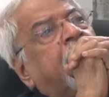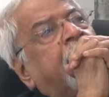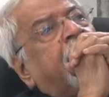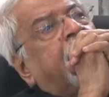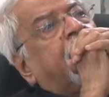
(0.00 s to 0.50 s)

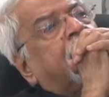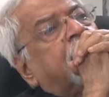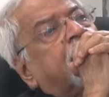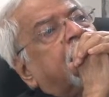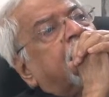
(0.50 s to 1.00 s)
And uh,
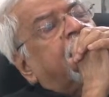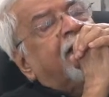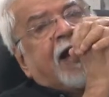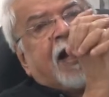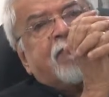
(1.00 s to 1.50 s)

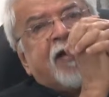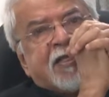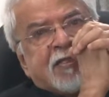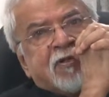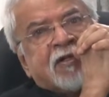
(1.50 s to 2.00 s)
when I had my
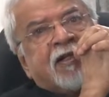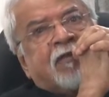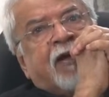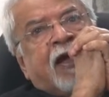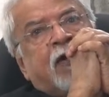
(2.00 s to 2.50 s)
exhibition
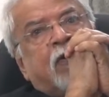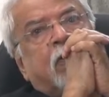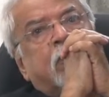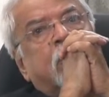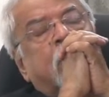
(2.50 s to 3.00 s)
in
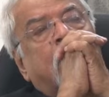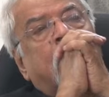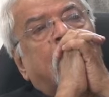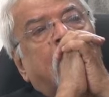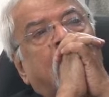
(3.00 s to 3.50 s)
Bangalore,
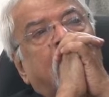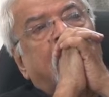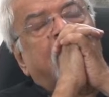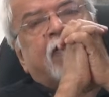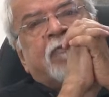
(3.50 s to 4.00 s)

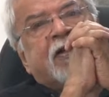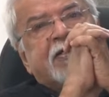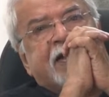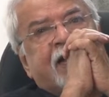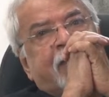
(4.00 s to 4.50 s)
one
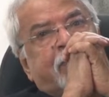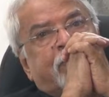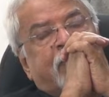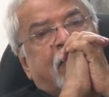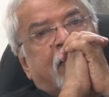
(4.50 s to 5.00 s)
person came
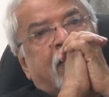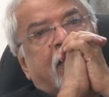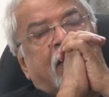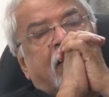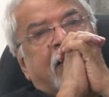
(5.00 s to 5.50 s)

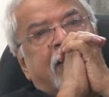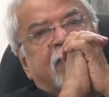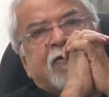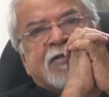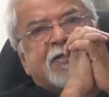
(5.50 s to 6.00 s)
and
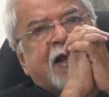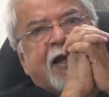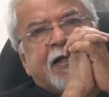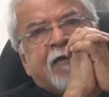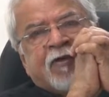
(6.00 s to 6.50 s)
he was
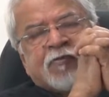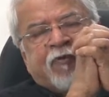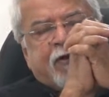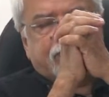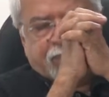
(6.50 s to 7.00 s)
standing, he was
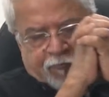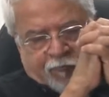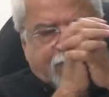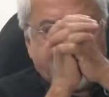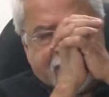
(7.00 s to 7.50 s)

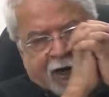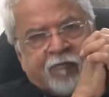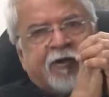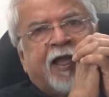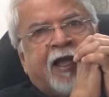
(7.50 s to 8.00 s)
going
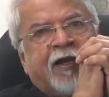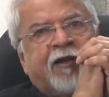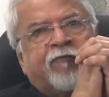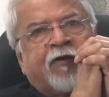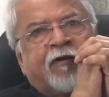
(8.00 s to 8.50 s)
round the
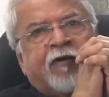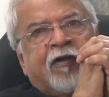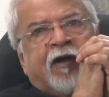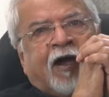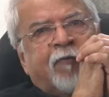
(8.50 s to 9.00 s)
galleries So
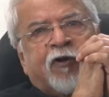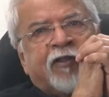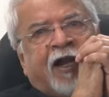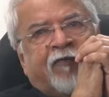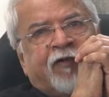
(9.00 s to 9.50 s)

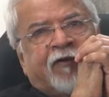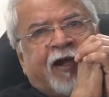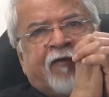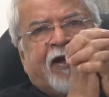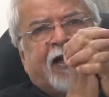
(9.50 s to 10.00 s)

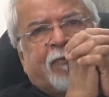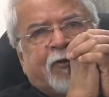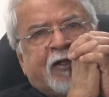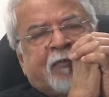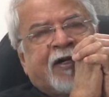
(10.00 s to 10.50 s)
I went
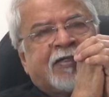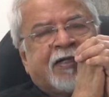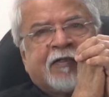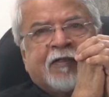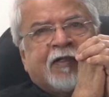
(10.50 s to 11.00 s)
up to him and
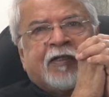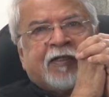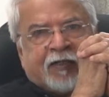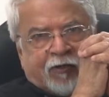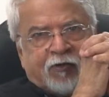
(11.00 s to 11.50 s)
said,
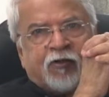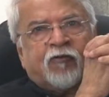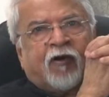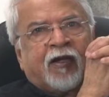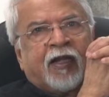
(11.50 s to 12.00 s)

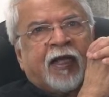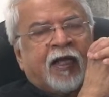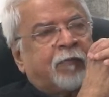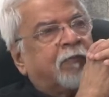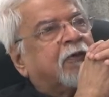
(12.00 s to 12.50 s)
we wanted help.